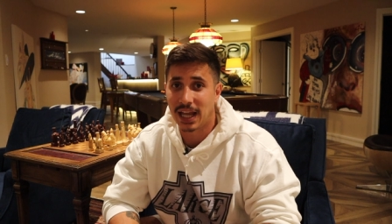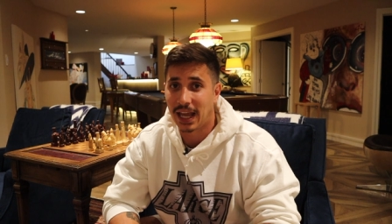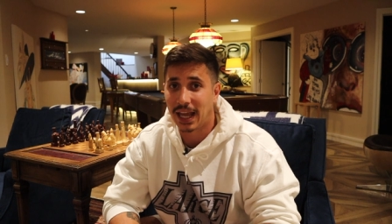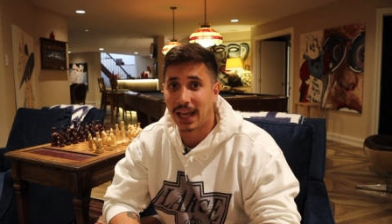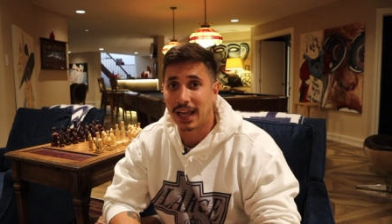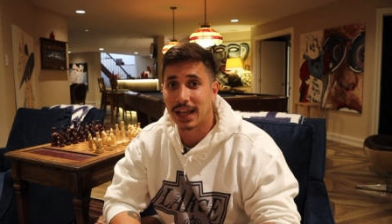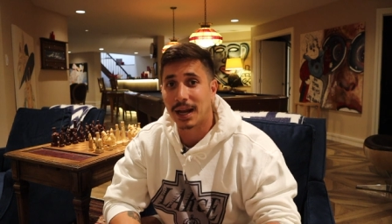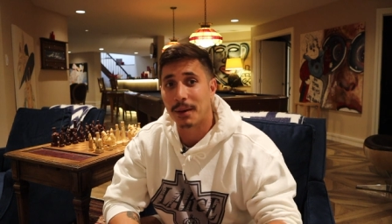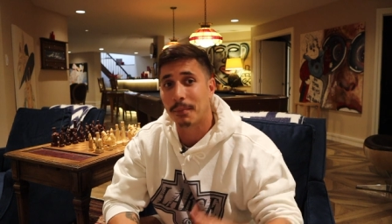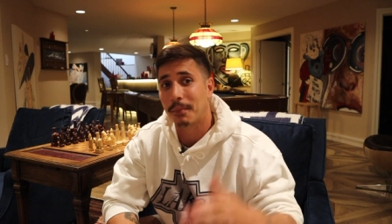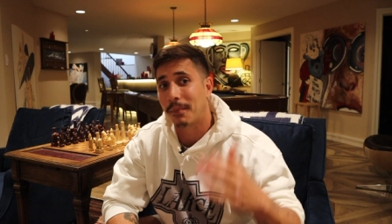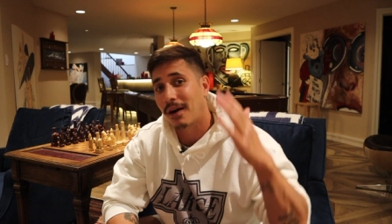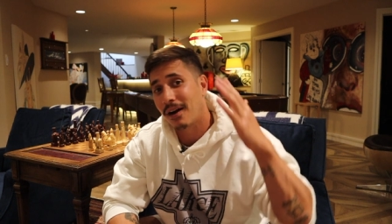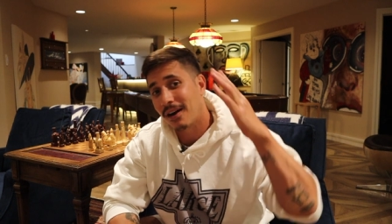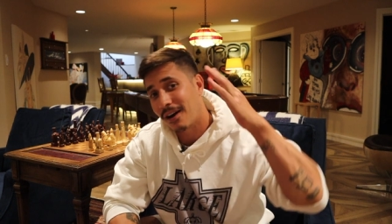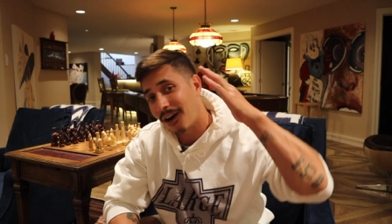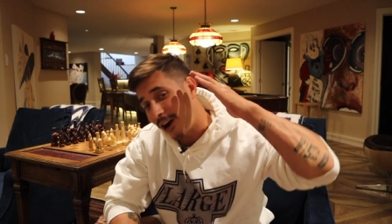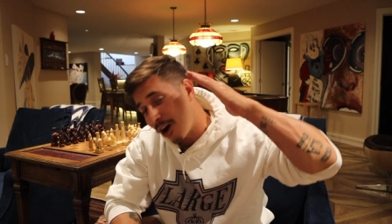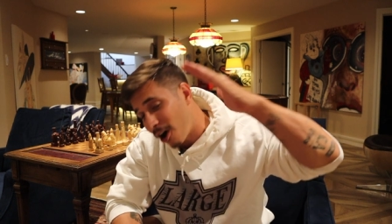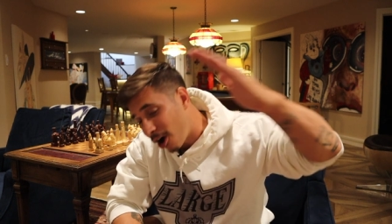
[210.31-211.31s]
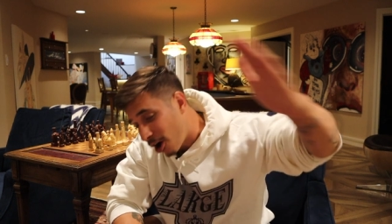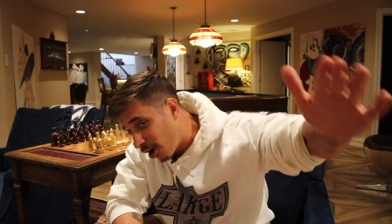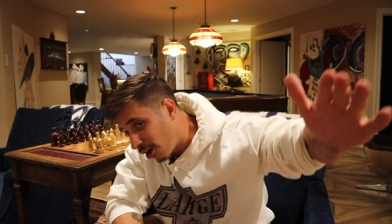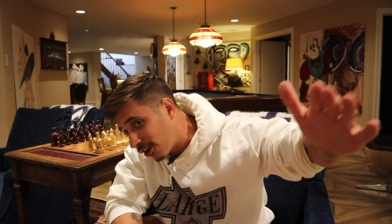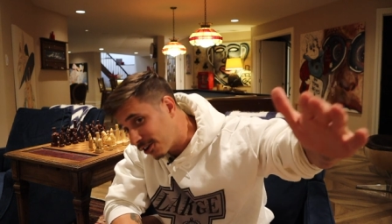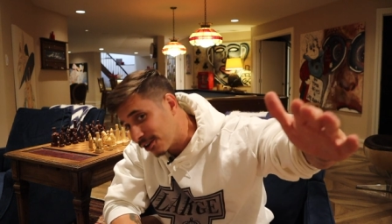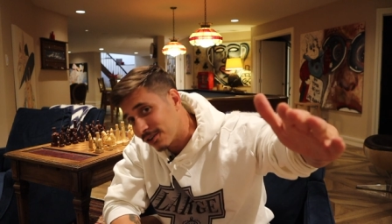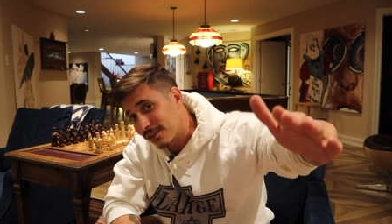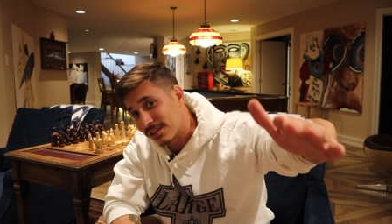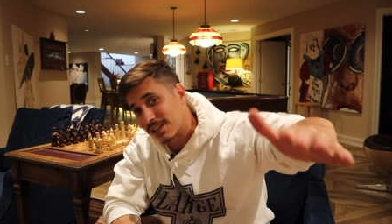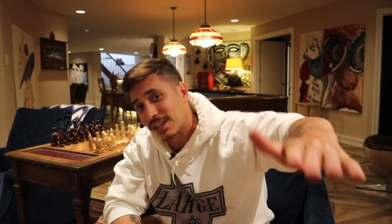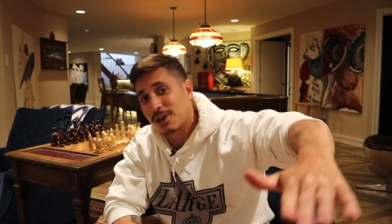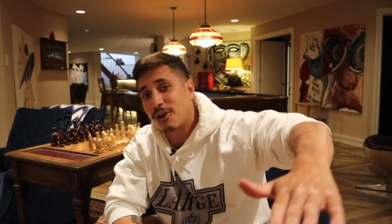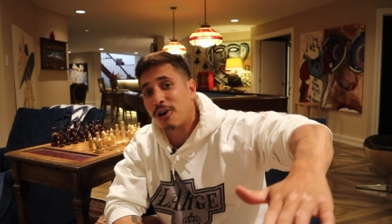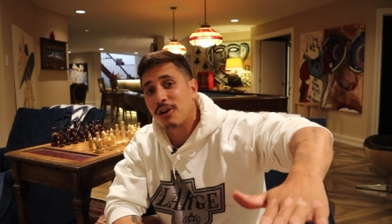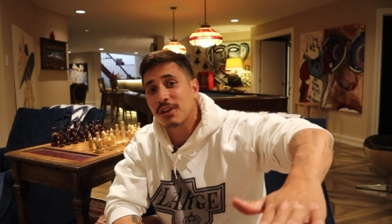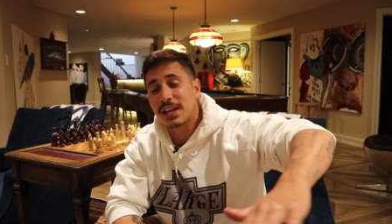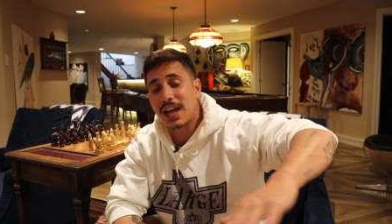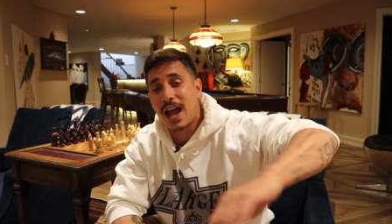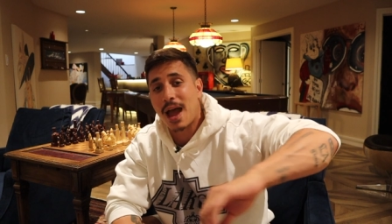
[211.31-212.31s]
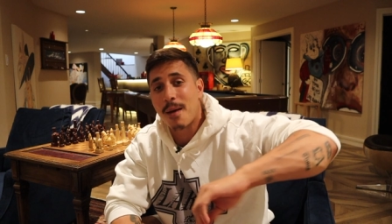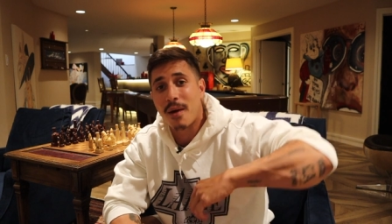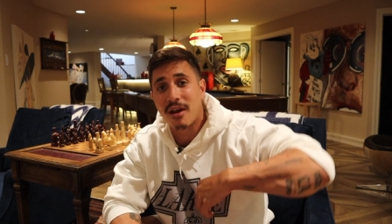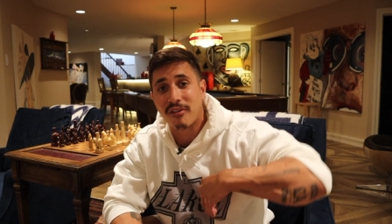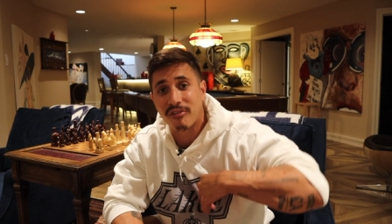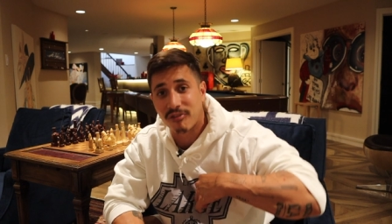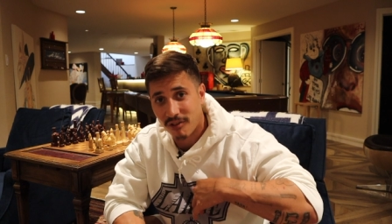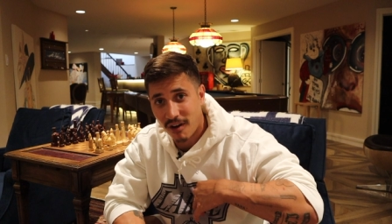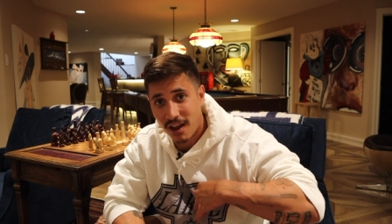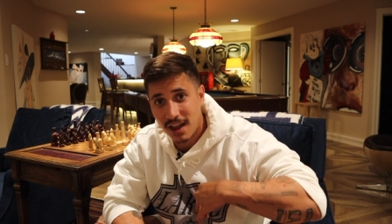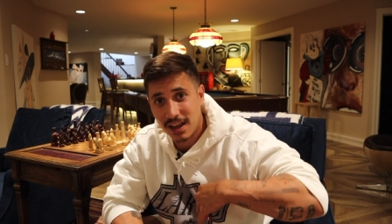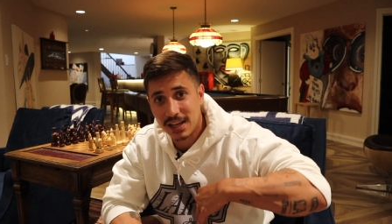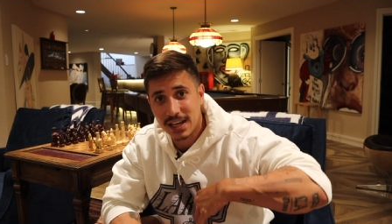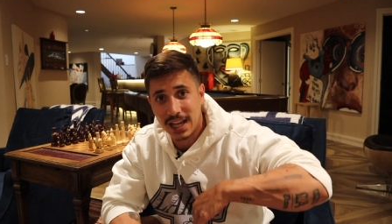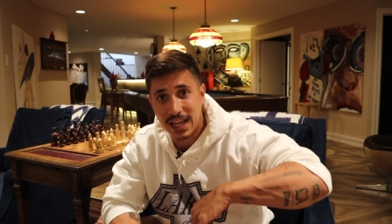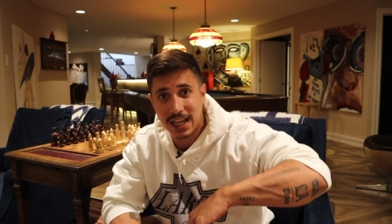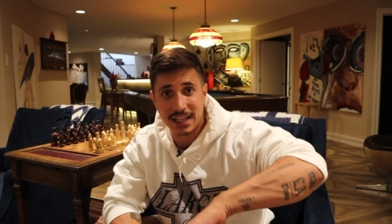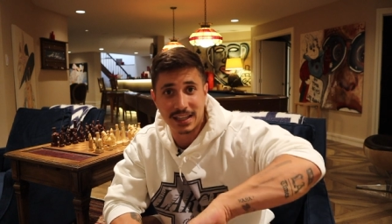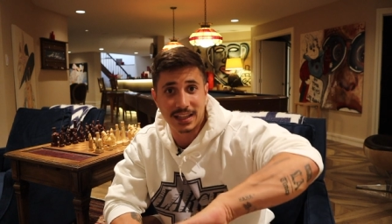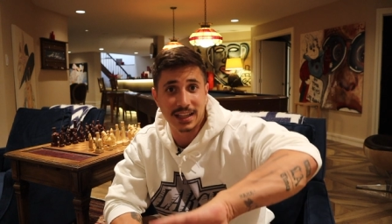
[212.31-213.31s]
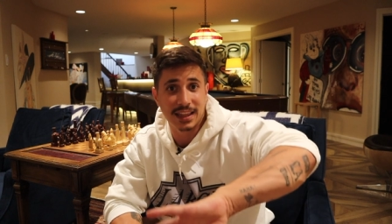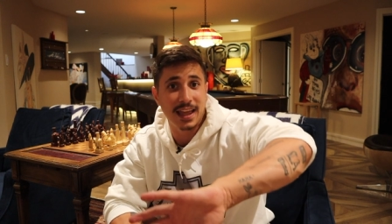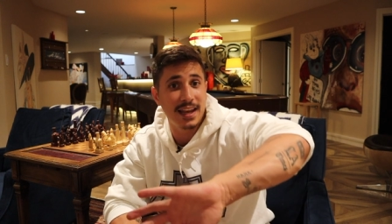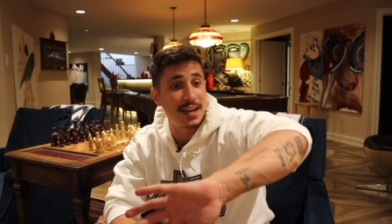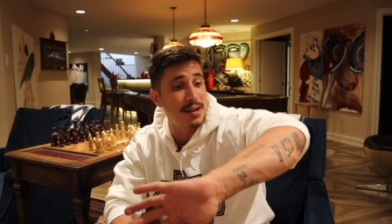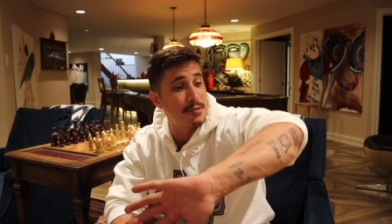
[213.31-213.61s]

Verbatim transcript: And I'm honored to call the guy my friend and to let